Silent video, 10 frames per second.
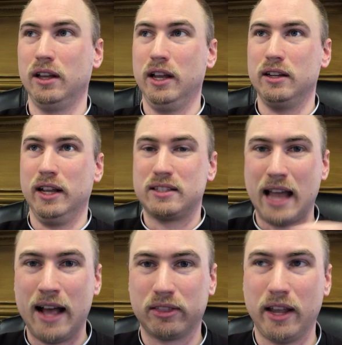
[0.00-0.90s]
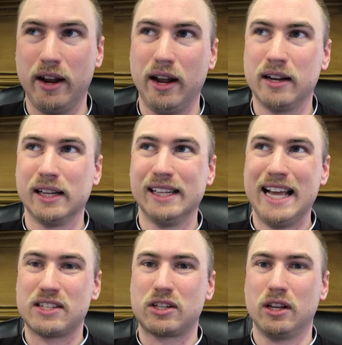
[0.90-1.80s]
It's out there. And
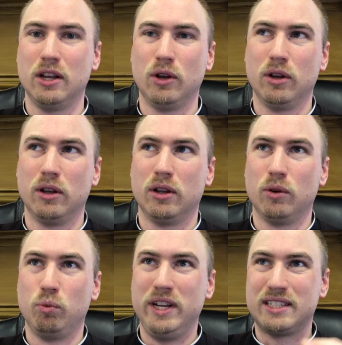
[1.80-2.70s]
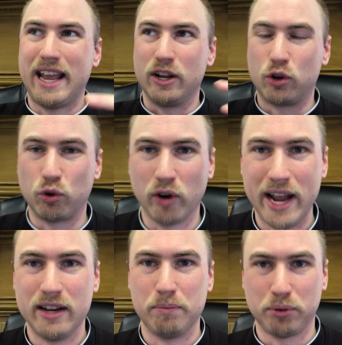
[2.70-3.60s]
unless we take
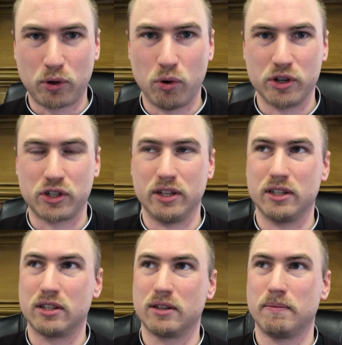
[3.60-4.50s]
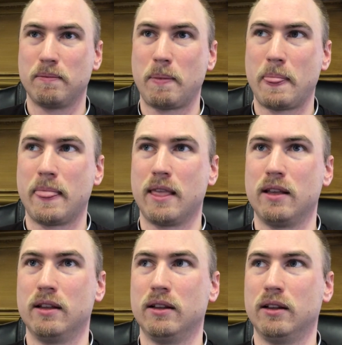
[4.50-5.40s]
greater precautions
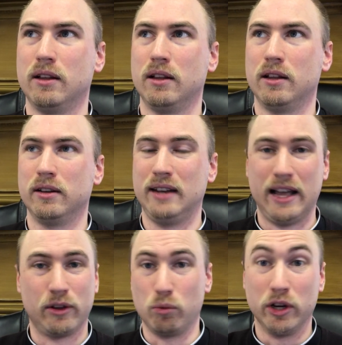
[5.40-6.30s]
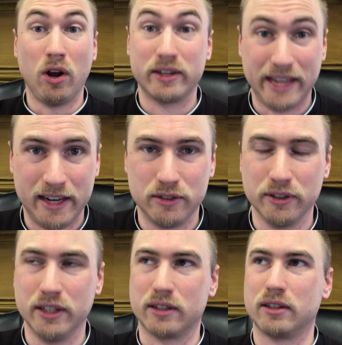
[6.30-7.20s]
now that we're not
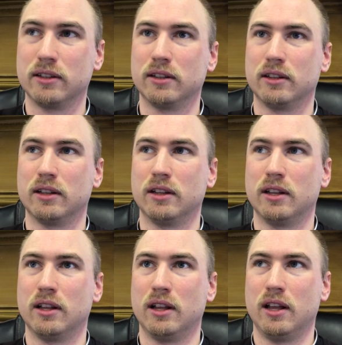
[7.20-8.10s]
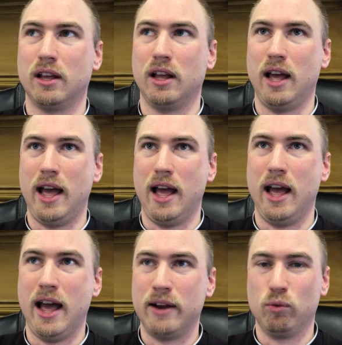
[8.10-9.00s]
ignorant
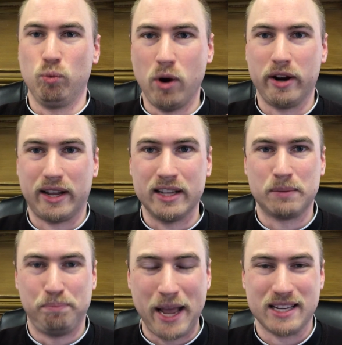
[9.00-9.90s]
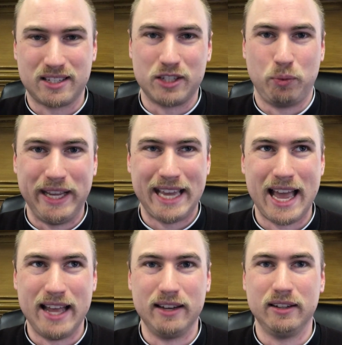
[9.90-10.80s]
and work as best as we
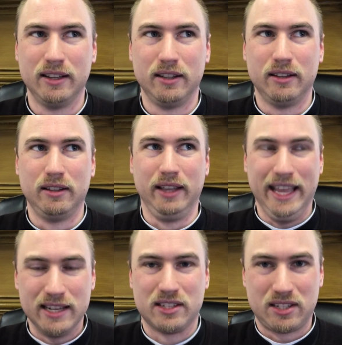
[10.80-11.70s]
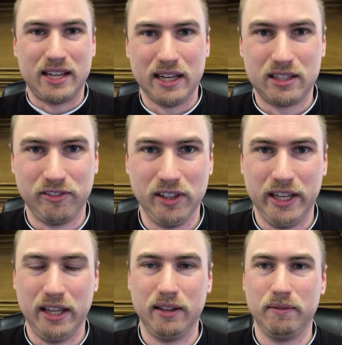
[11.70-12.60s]
can
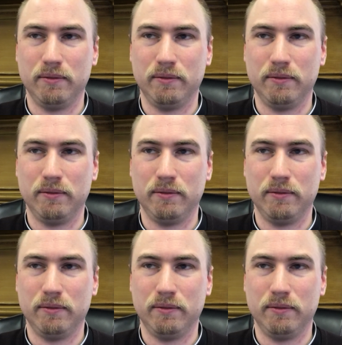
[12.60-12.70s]
instinctively,